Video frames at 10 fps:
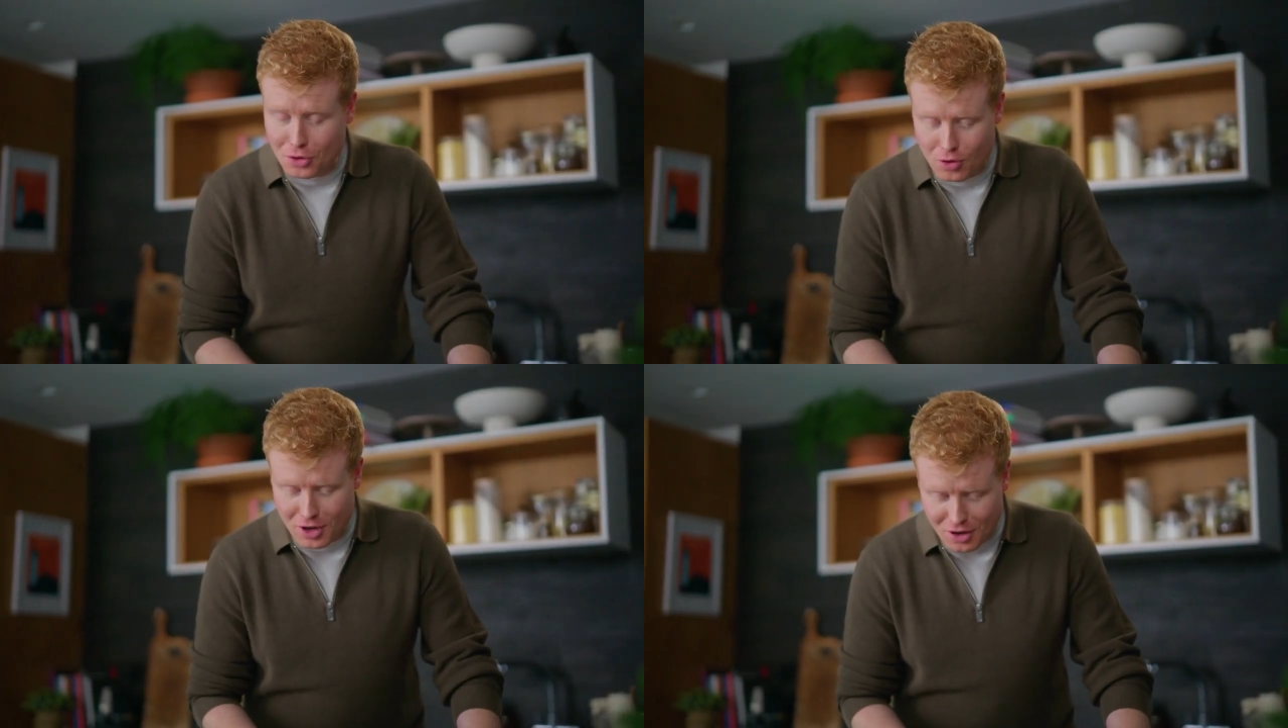
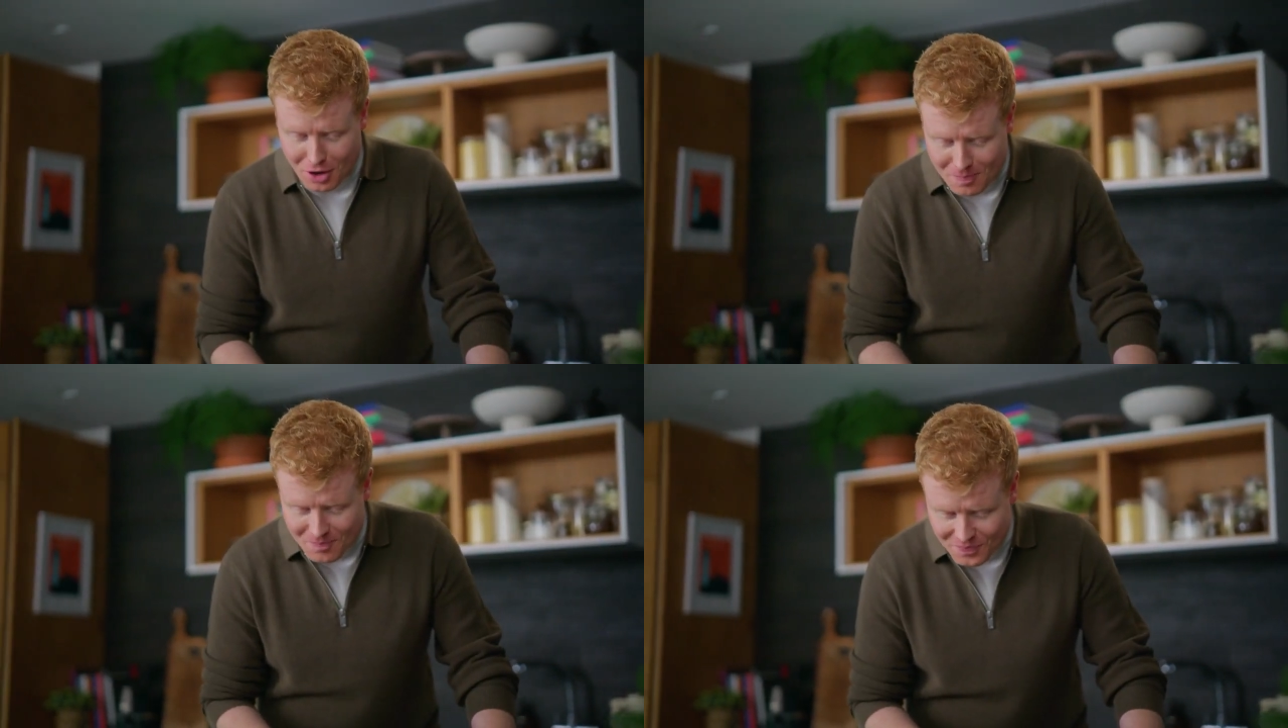cookie
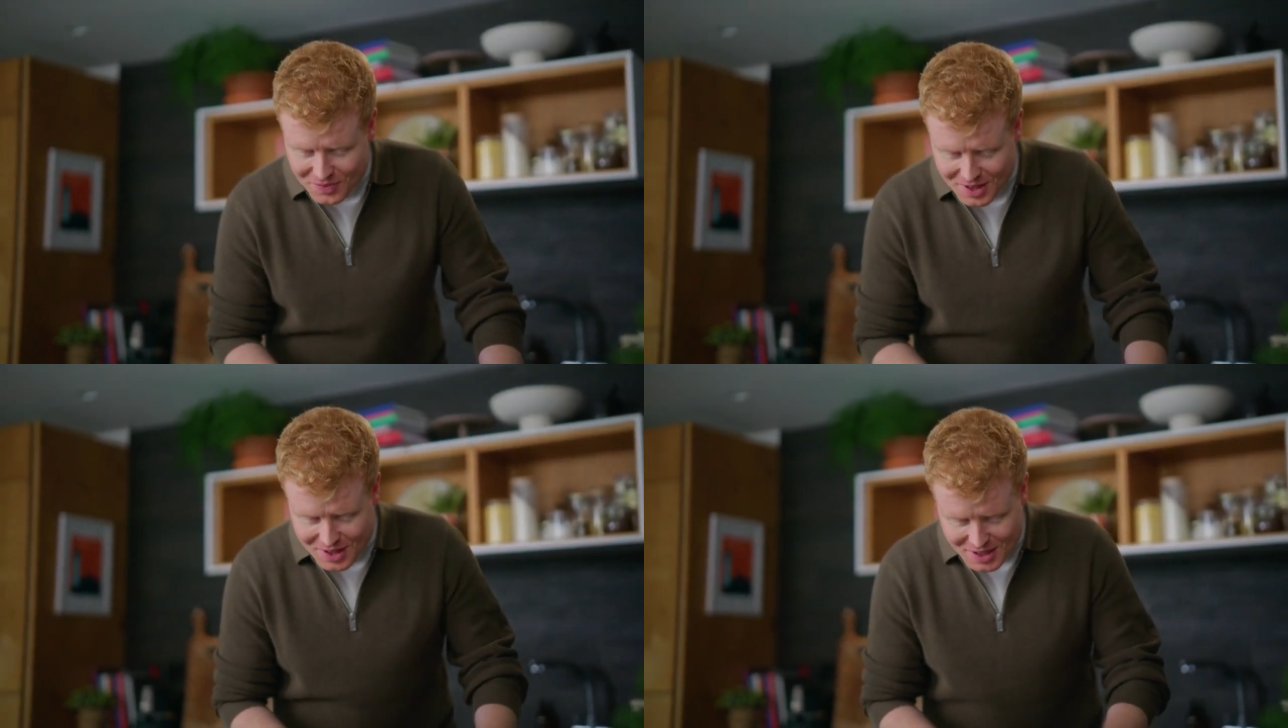dough
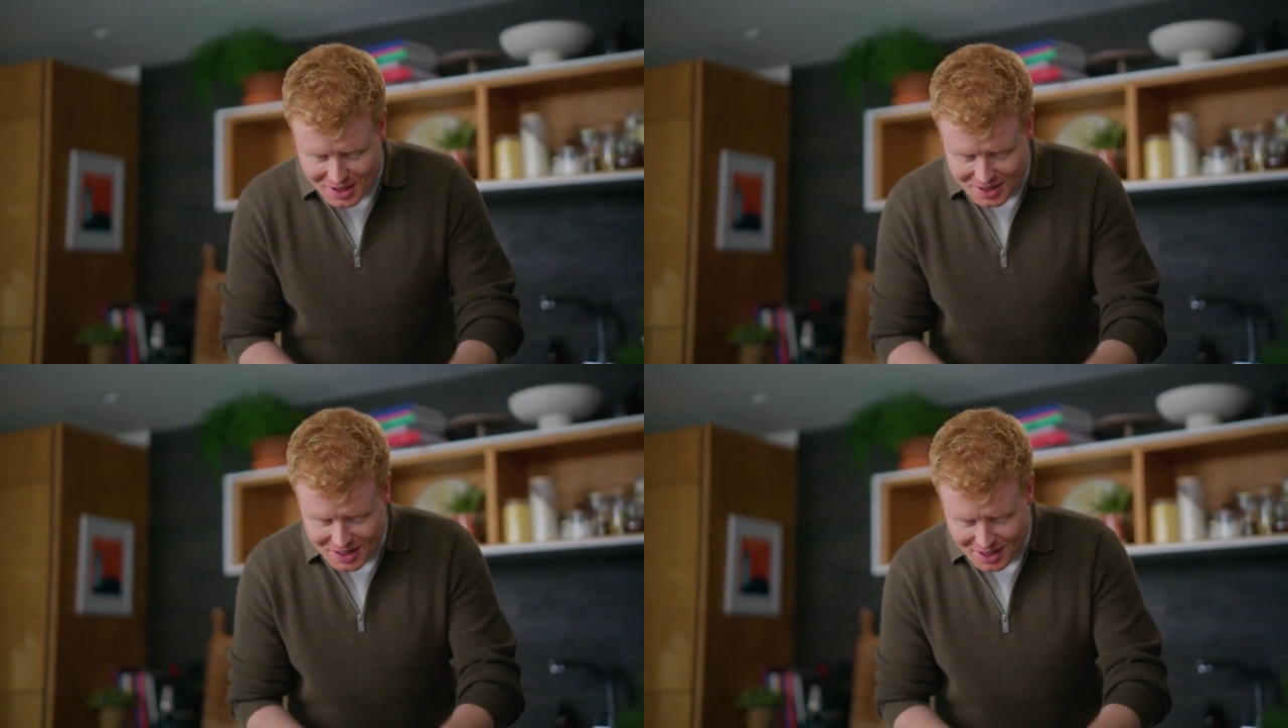
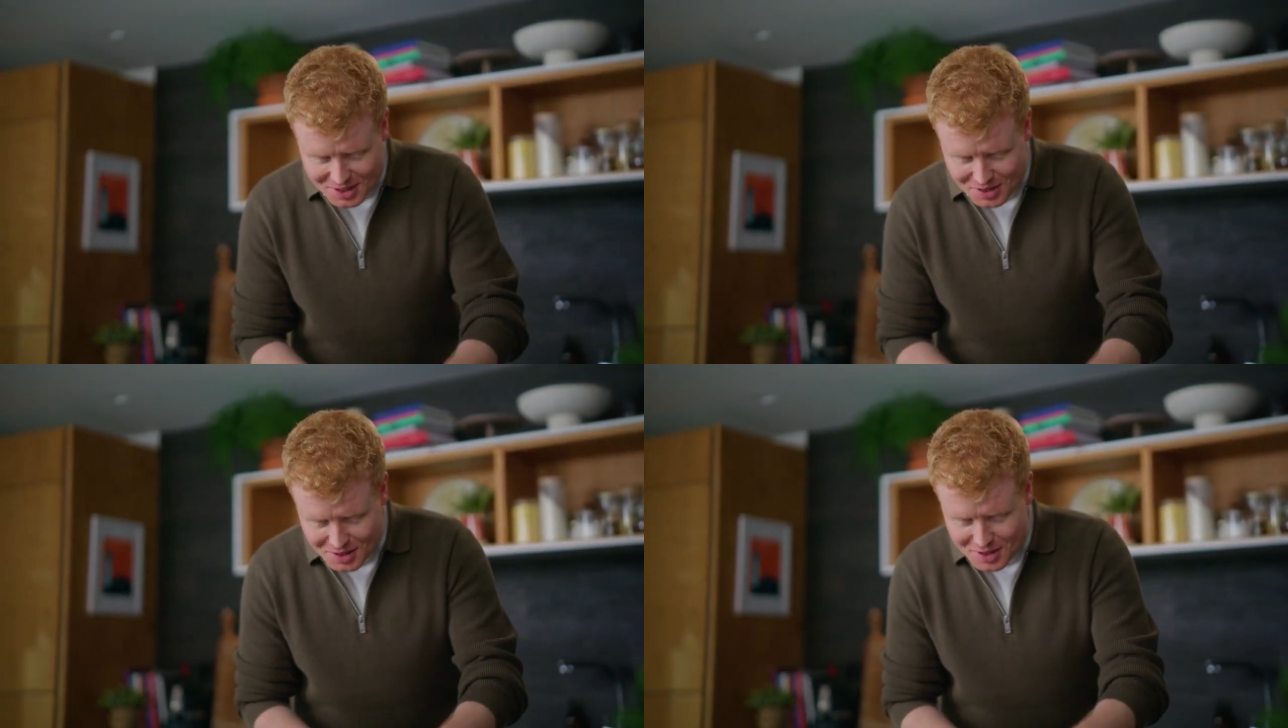is that
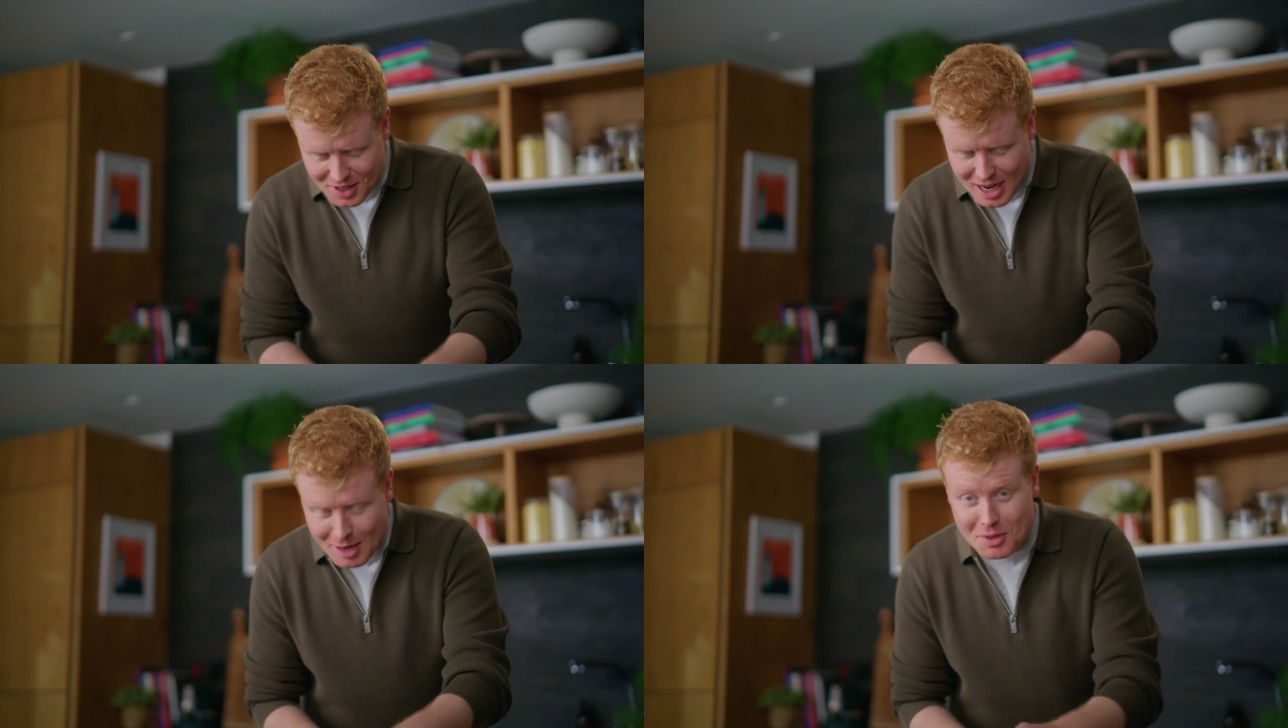it's nice and
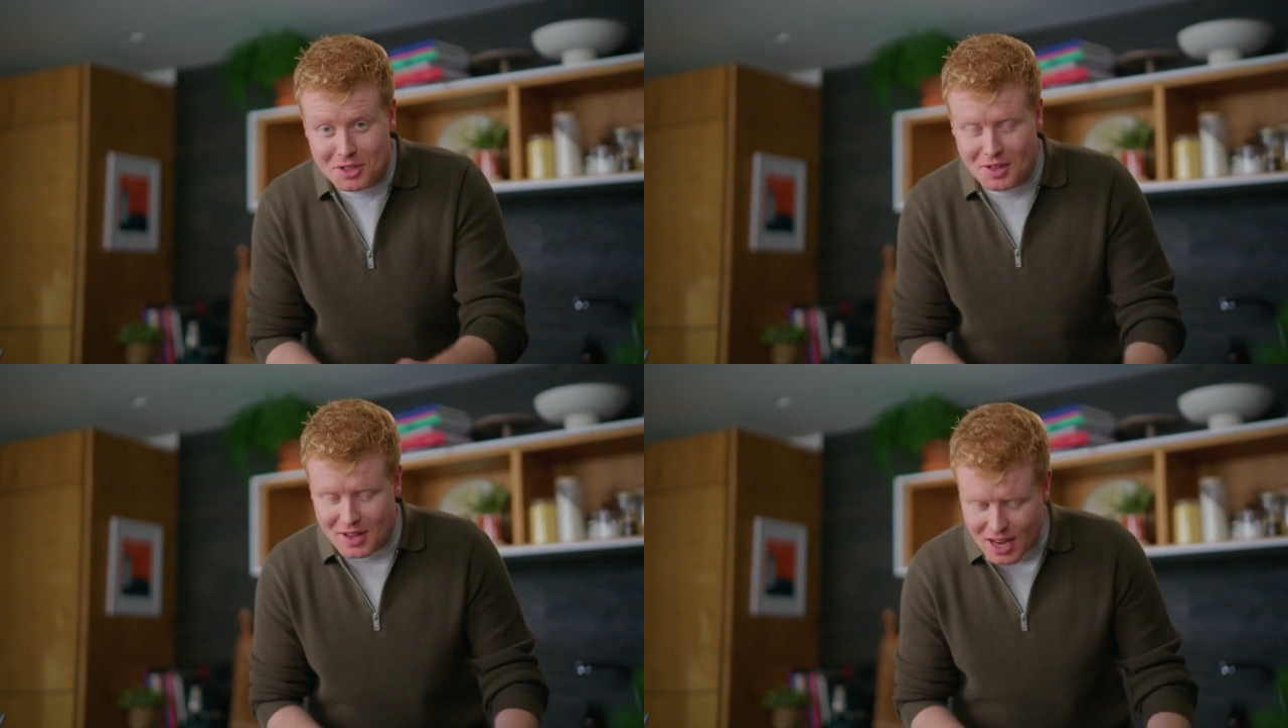caramelized on the